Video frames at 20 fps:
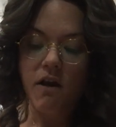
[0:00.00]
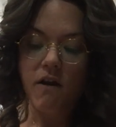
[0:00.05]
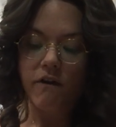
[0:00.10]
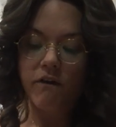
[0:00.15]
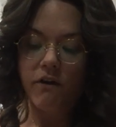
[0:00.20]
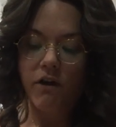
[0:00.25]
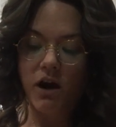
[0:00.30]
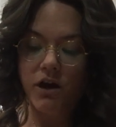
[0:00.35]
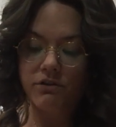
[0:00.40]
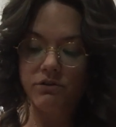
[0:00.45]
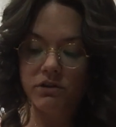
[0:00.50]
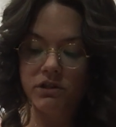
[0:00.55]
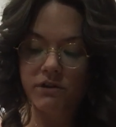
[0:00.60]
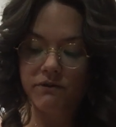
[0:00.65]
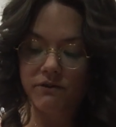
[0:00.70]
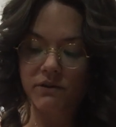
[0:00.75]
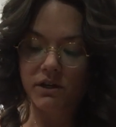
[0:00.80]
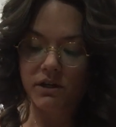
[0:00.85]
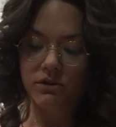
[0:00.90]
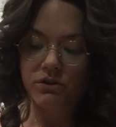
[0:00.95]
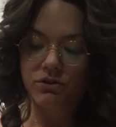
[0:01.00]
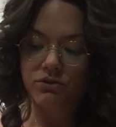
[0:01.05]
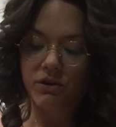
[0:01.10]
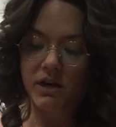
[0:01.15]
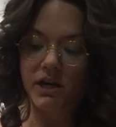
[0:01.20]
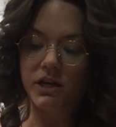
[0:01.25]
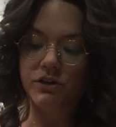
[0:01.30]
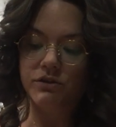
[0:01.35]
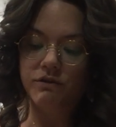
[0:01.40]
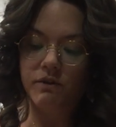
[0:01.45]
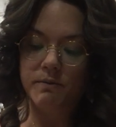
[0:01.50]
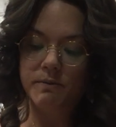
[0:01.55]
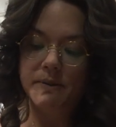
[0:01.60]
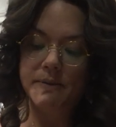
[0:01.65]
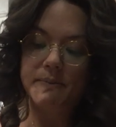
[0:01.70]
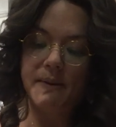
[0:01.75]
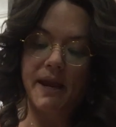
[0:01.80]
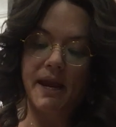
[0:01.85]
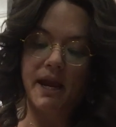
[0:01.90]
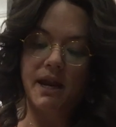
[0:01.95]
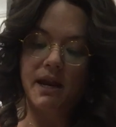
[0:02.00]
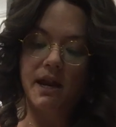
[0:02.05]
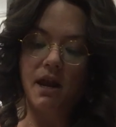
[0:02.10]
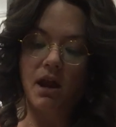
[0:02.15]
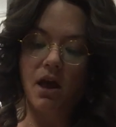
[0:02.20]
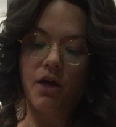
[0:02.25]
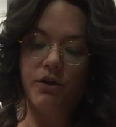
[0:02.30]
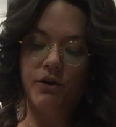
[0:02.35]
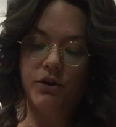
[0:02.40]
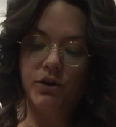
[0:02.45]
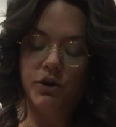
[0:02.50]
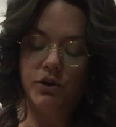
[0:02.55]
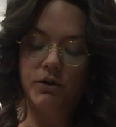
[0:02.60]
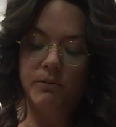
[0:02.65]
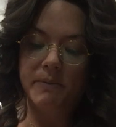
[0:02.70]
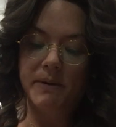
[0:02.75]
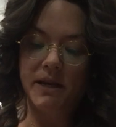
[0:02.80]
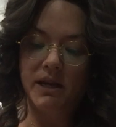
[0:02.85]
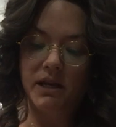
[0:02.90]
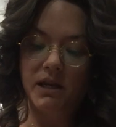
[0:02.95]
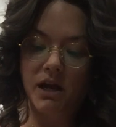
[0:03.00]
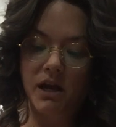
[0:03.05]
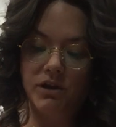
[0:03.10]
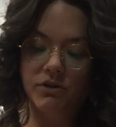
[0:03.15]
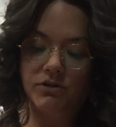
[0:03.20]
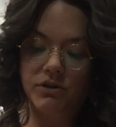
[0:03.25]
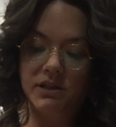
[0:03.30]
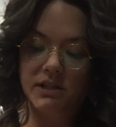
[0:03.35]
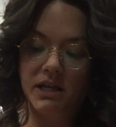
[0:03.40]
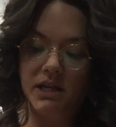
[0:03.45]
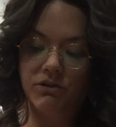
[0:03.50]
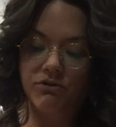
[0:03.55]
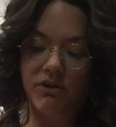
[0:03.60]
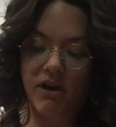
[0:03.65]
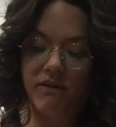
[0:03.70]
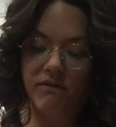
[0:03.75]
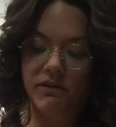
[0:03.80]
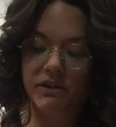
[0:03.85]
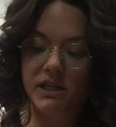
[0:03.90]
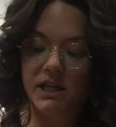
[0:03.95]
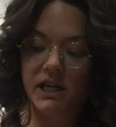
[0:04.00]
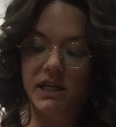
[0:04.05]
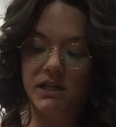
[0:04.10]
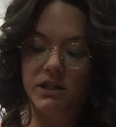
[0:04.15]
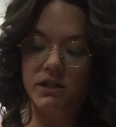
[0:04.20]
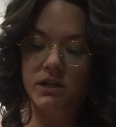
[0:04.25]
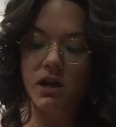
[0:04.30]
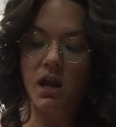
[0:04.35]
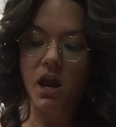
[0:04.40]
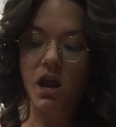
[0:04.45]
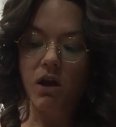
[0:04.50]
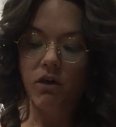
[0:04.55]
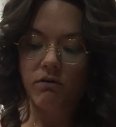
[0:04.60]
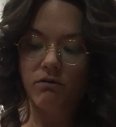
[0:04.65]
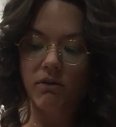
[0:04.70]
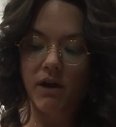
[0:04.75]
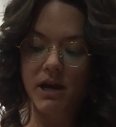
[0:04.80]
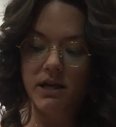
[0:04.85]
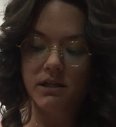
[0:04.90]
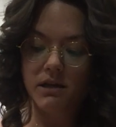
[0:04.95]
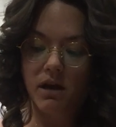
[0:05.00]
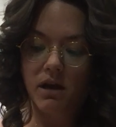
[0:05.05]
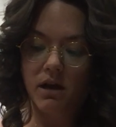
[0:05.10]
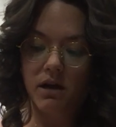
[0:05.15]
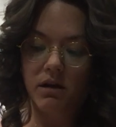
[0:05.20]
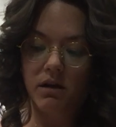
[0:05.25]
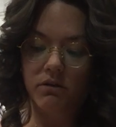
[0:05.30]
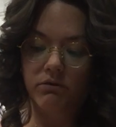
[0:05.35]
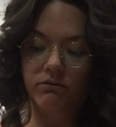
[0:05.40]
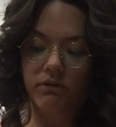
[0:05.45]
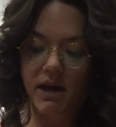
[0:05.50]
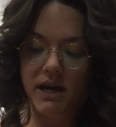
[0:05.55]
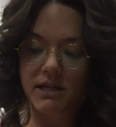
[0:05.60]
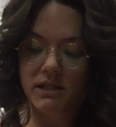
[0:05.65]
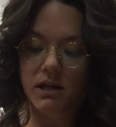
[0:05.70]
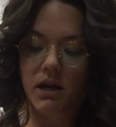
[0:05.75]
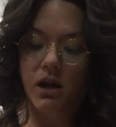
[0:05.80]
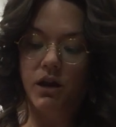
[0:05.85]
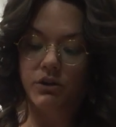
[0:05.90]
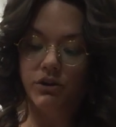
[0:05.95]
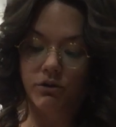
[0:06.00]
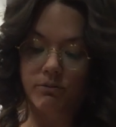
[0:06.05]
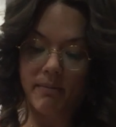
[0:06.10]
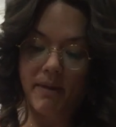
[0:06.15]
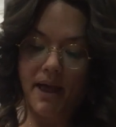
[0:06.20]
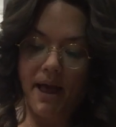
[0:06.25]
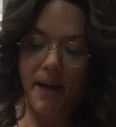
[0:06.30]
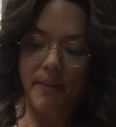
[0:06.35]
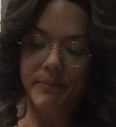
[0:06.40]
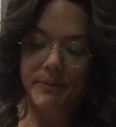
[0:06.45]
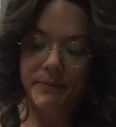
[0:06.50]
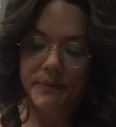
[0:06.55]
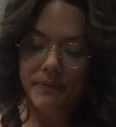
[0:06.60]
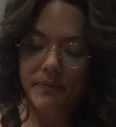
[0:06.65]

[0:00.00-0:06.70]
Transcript: For hundreds of years, traders from Spain and other European countries had traveled east, right on your map.